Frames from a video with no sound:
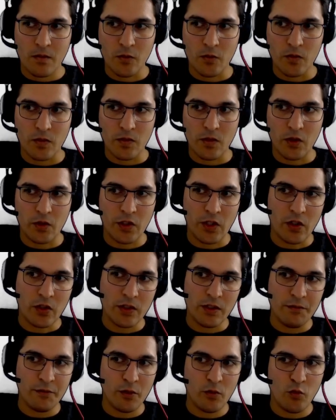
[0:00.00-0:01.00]
there are
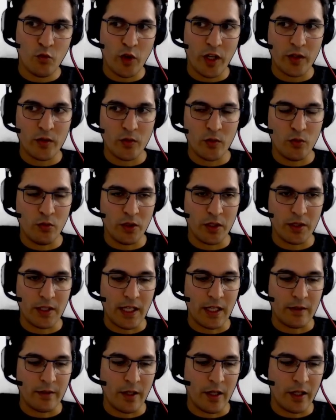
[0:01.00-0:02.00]
different ways to doing
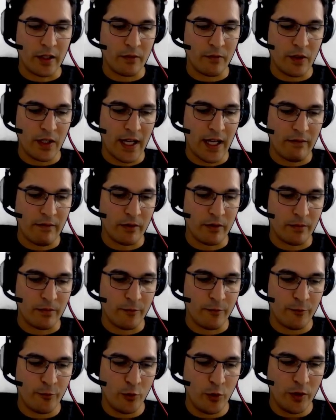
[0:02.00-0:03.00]
that. Like we have a
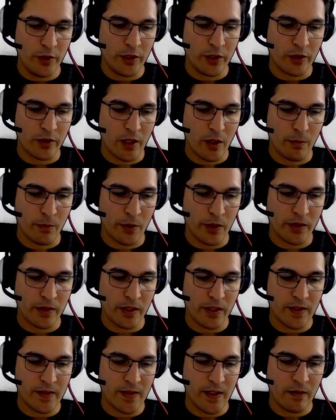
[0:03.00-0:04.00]
folder completely
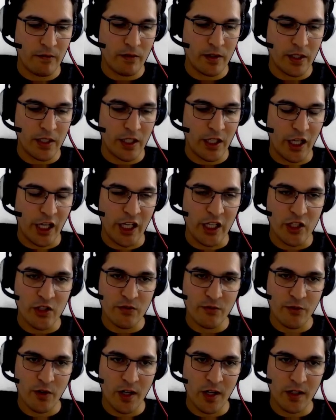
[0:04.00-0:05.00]
saving each
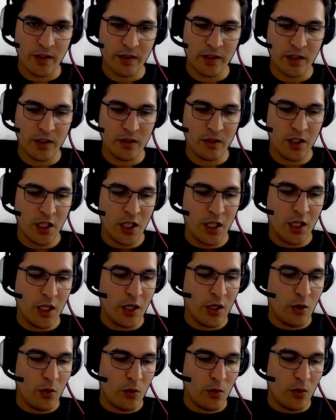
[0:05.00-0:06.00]
file there,
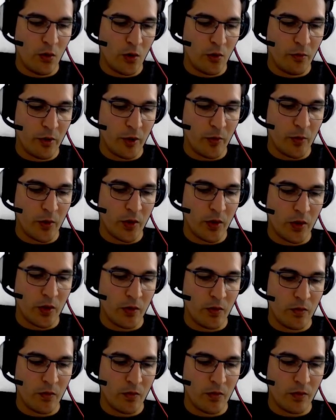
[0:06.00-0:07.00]
or maybe
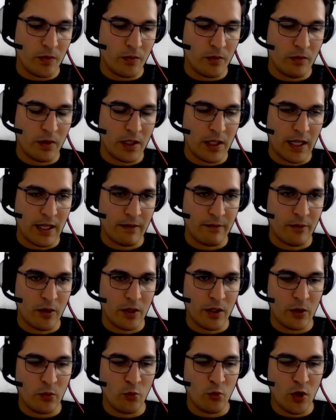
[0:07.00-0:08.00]
we want to have
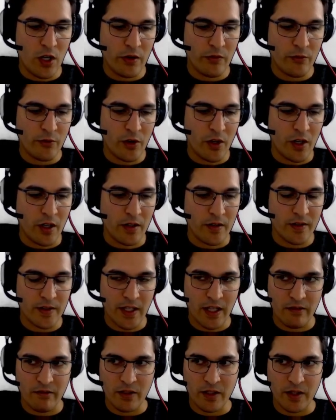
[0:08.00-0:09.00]
only one file
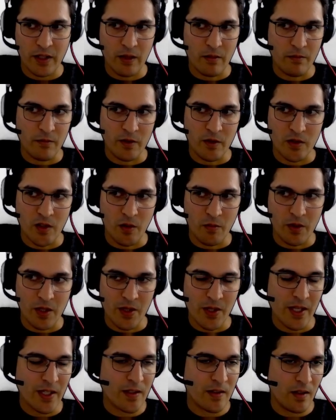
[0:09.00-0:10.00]
saving them with some
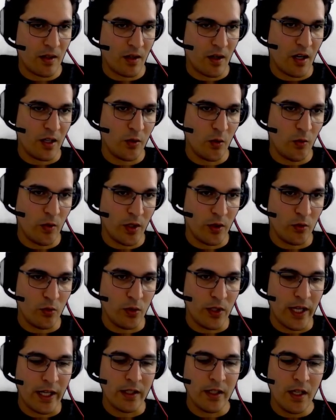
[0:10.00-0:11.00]
indexing. I don't want to do
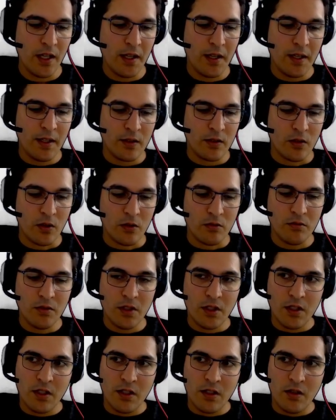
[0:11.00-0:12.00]
that. So
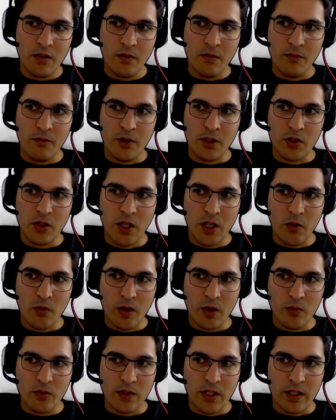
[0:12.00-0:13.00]
what I want
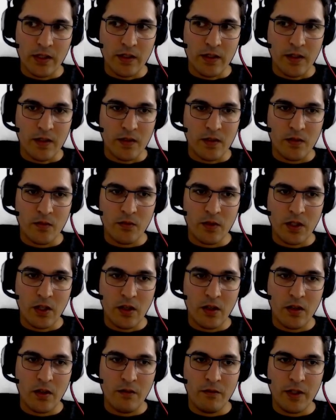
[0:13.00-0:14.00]
to do that is we
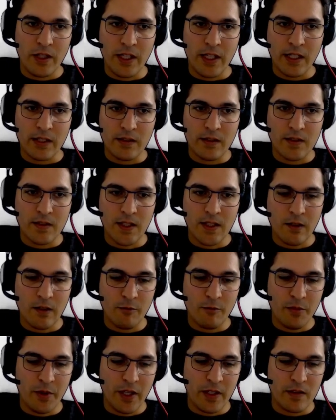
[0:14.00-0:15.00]
get the
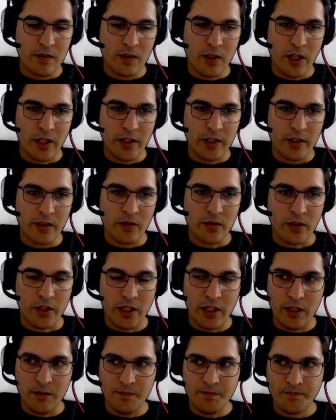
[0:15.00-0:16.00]
self-based
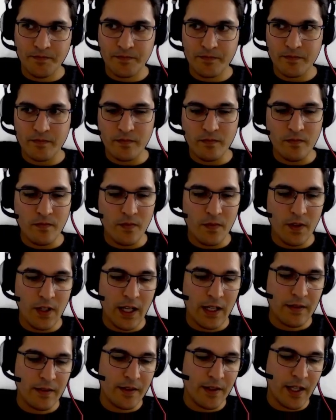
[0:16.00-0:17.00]
directory,
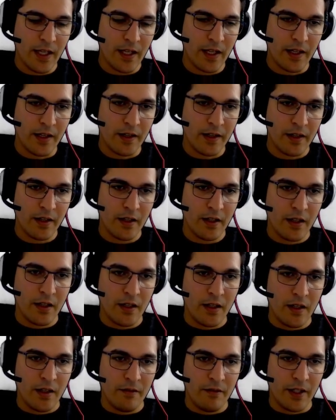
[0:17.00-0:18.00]
and then
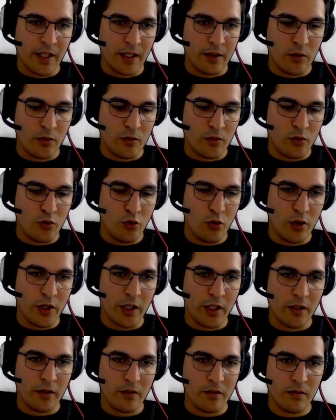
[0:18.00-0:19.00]
we can use
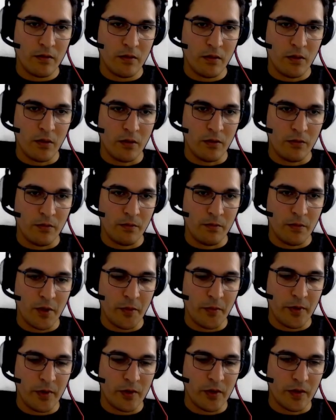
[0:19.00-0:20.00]
join, or
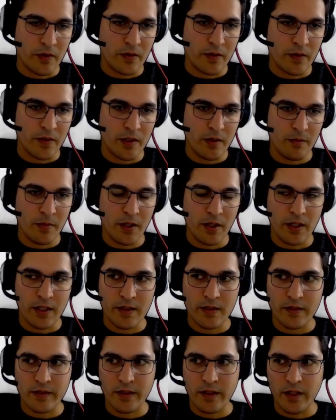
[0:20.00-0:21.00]
maybe just simple
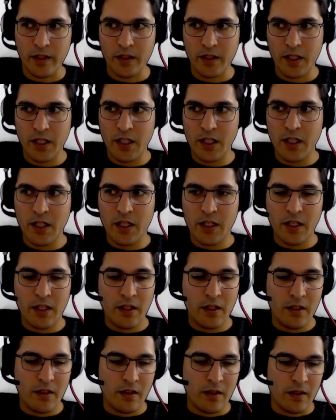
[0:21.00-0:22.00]
string.
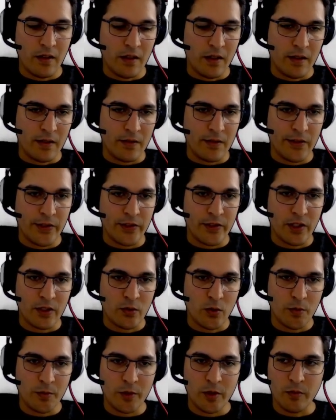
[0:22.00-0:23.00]
It is not
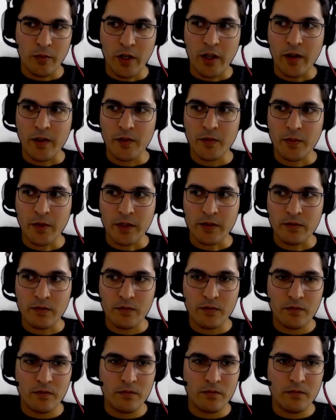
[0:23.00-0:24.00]
optimized, but
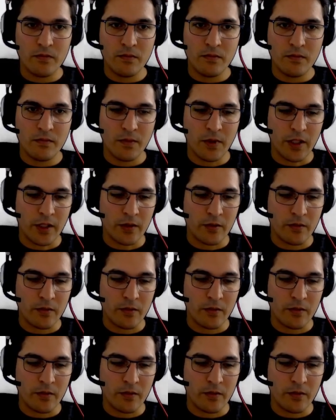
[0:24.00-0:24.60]
like